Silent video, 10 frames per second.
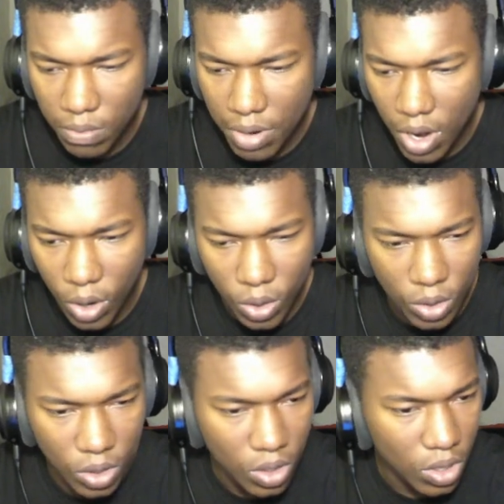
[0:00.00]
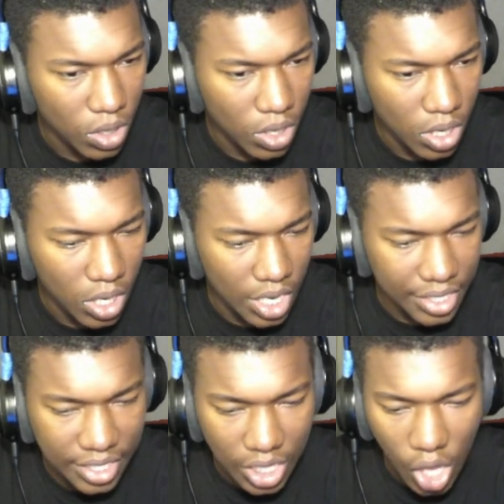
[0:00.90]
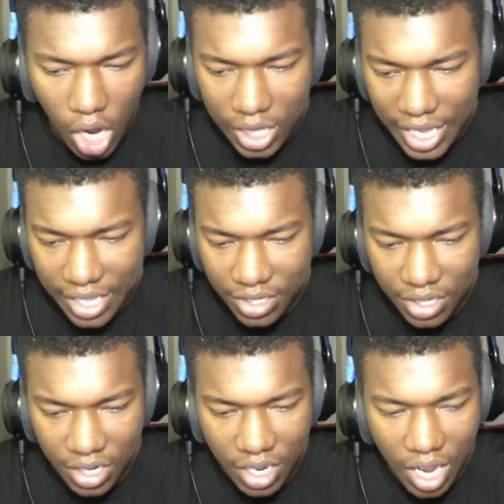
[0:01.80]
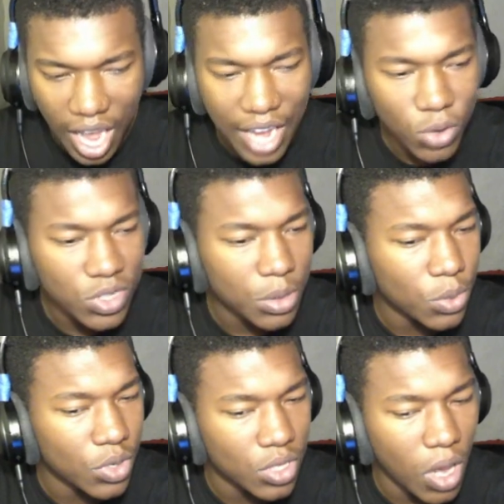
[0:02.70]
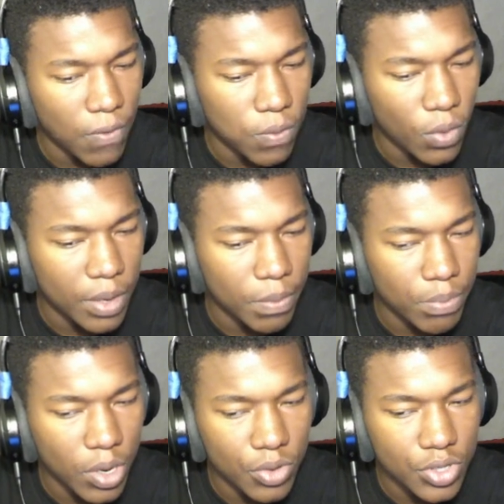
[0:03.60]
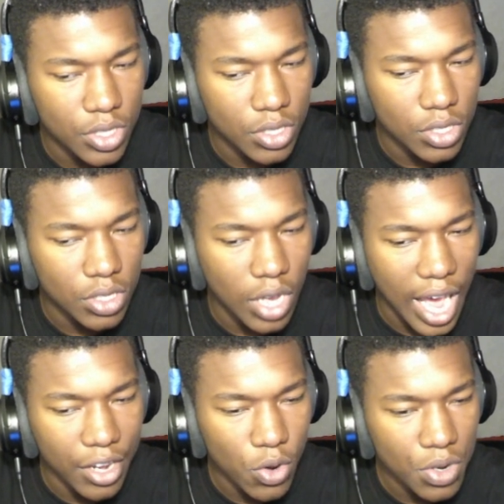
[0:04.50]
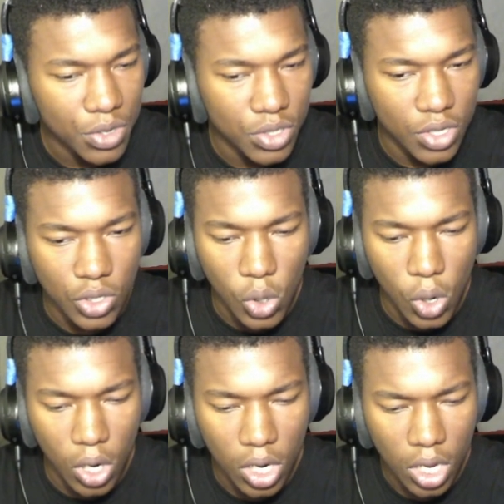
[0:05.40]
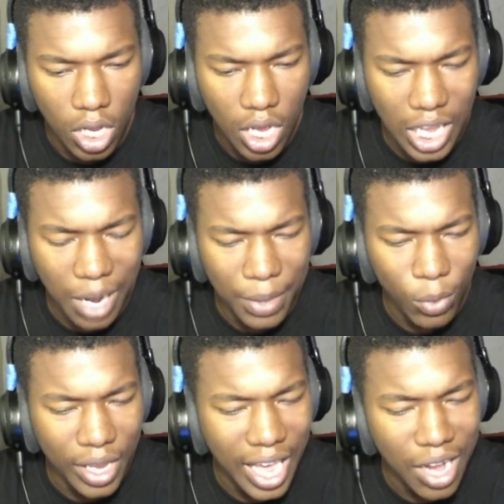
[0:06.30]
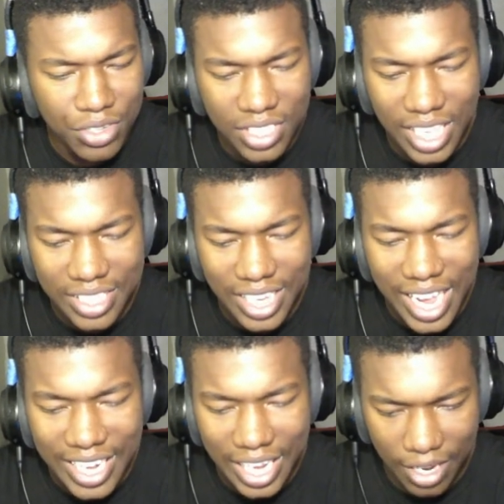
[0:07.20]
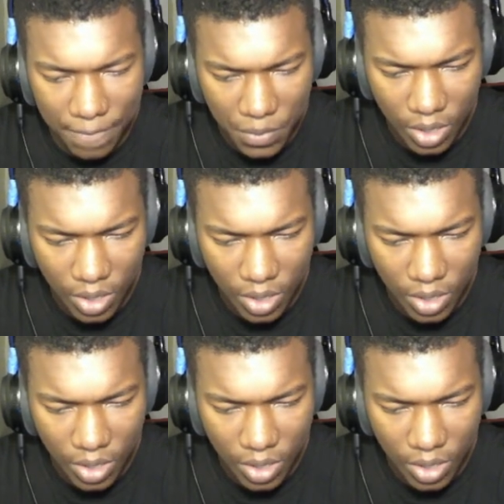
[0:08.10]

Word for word: Bro. Is this a log ledge? I knew something was off when, bro, I knew this was a door. And I'm like, wait, how is she that tiny?